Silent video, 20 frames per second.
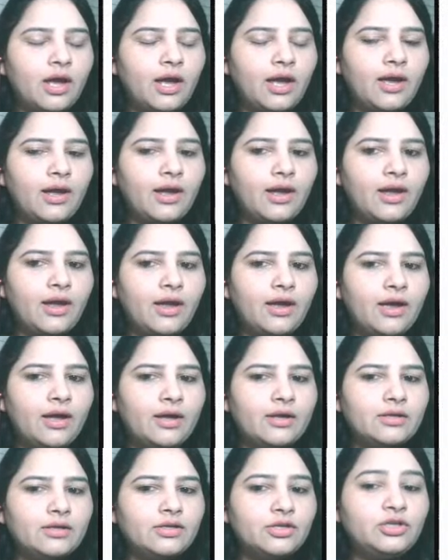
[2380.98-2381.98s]

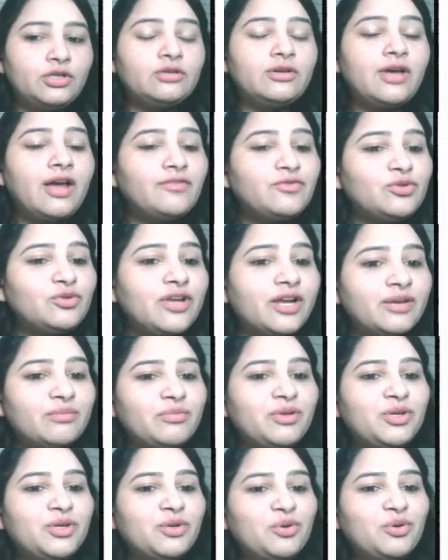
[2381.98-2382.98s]
and you have to
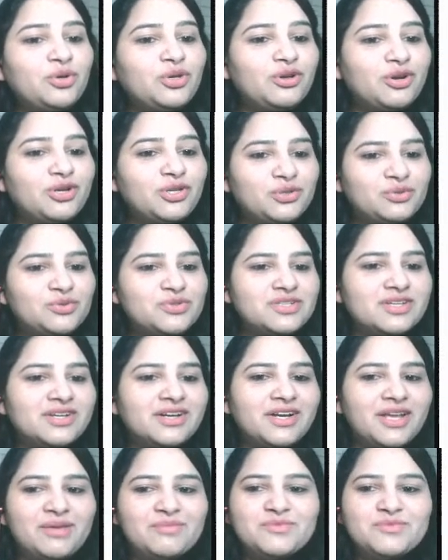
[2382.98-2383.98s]
let me know your
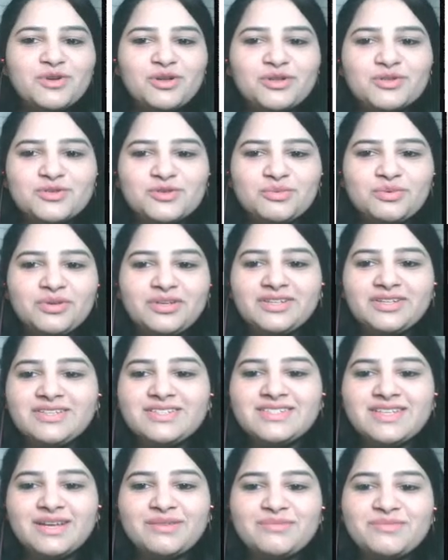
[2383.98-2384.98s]
usernames also
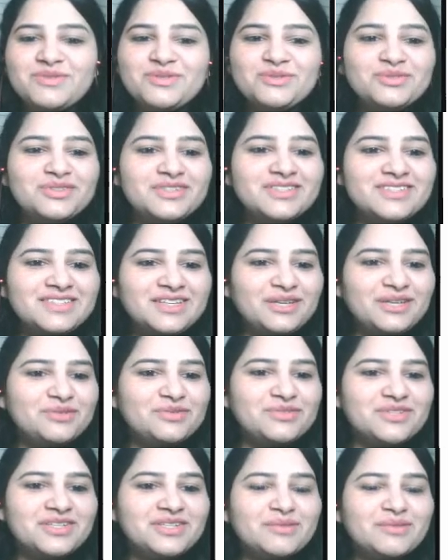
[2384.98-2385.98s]
because some students they're
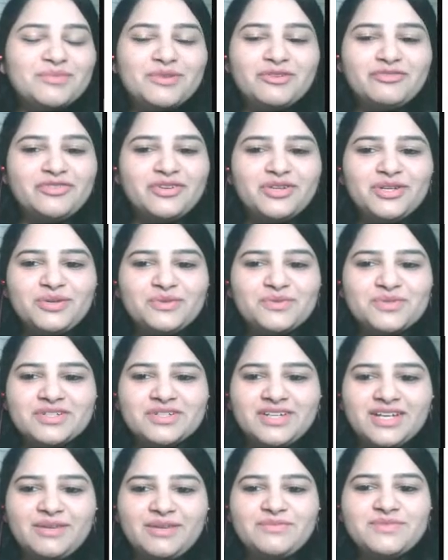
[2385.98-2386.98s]
using some different
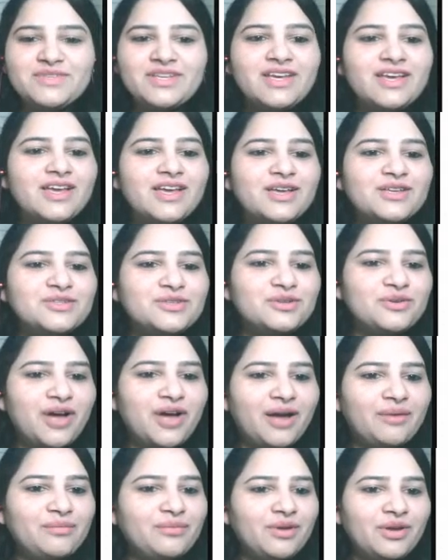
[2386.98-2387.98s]
usernames,
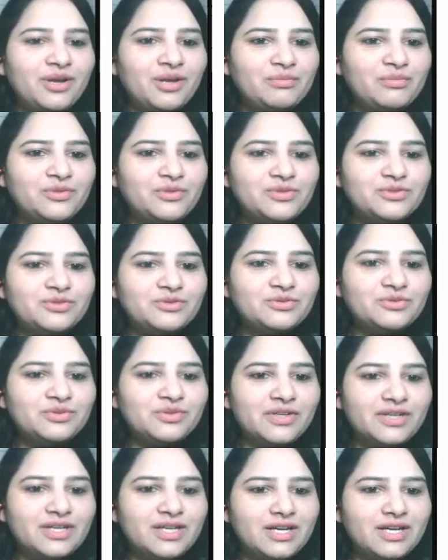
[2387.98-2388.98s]
so I'm not able
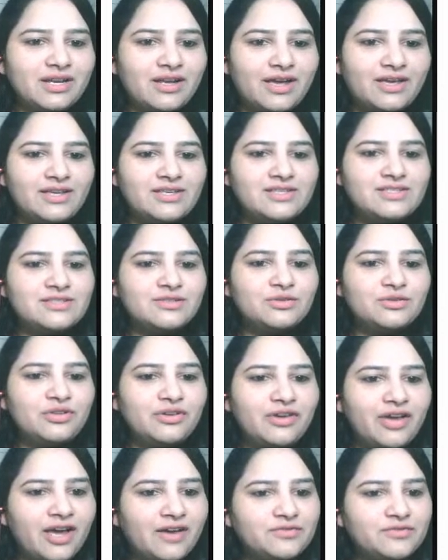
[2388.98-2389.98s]
to recognize. So
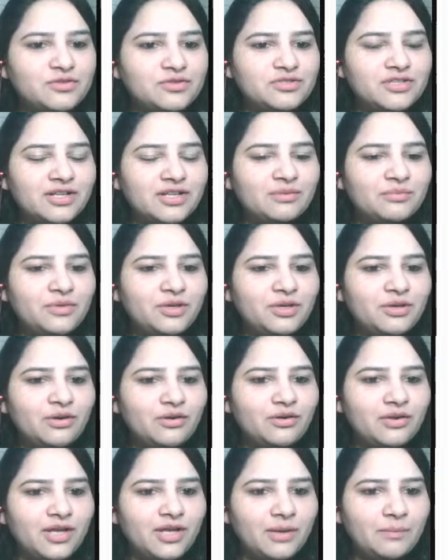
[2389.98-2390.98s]
you have to tell me
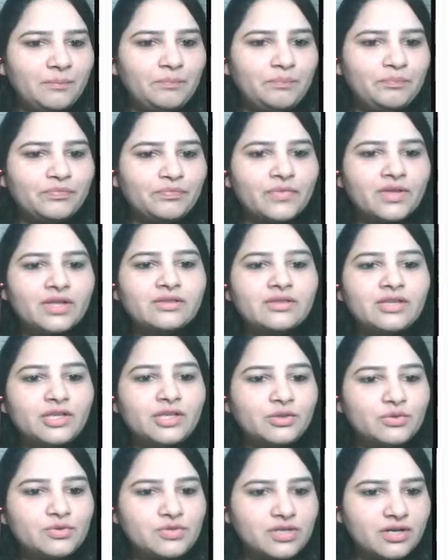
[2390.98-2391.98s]
your name,
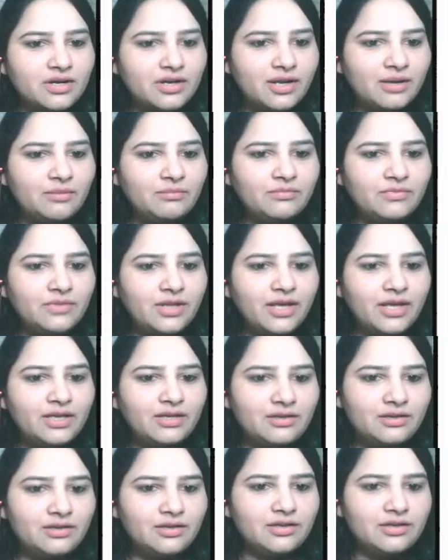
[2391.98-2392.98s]
the username,
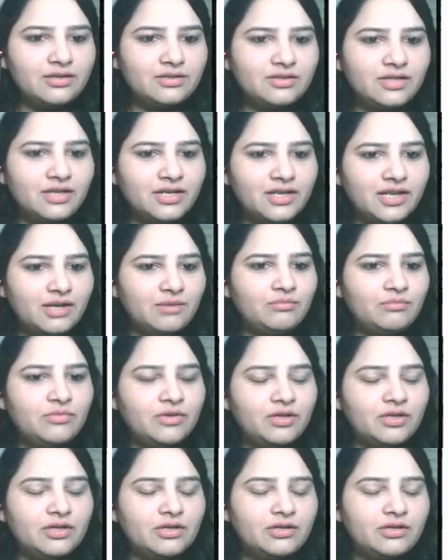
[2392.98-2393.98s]
like the
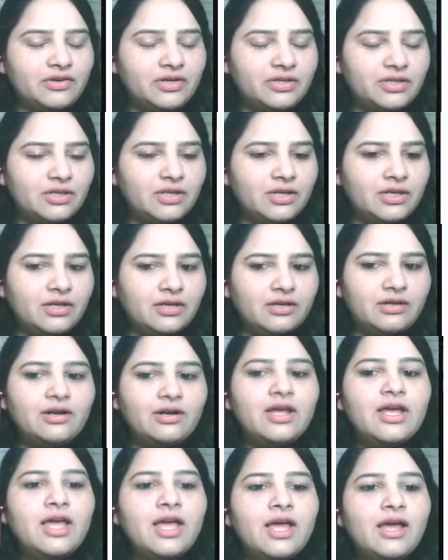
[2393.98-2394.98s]
name written
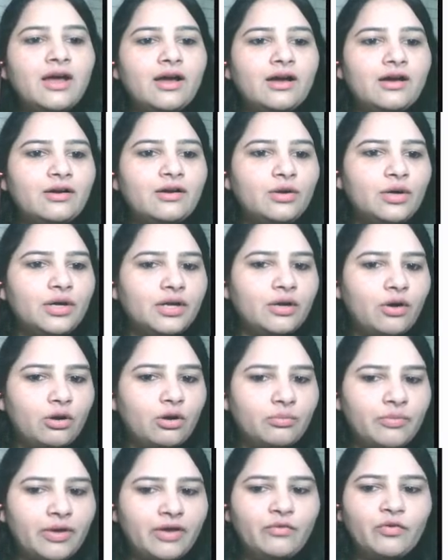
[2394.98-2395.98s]
here,
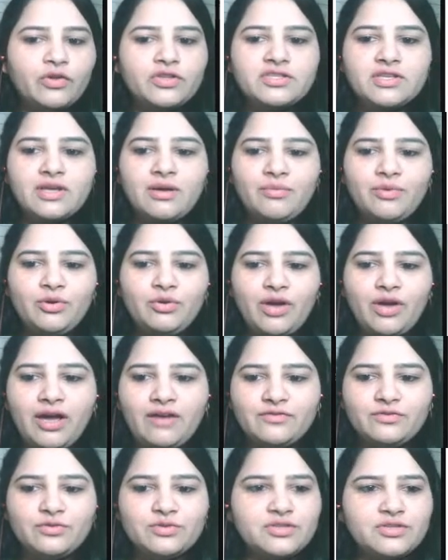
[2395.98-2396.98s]
On my WhatsApp, you
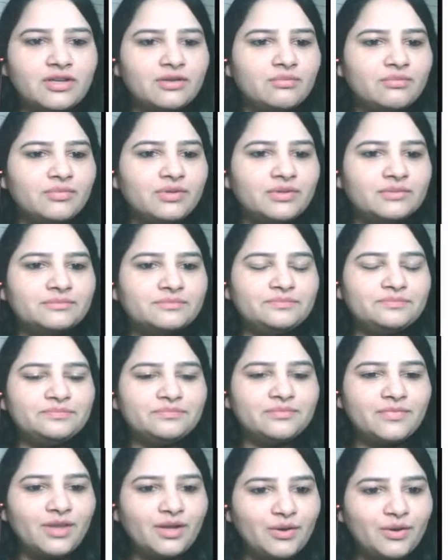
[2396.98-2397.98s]
have to send me.
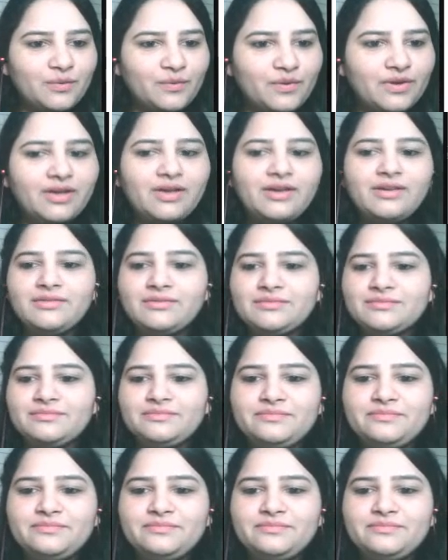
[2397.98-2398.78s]
Okay.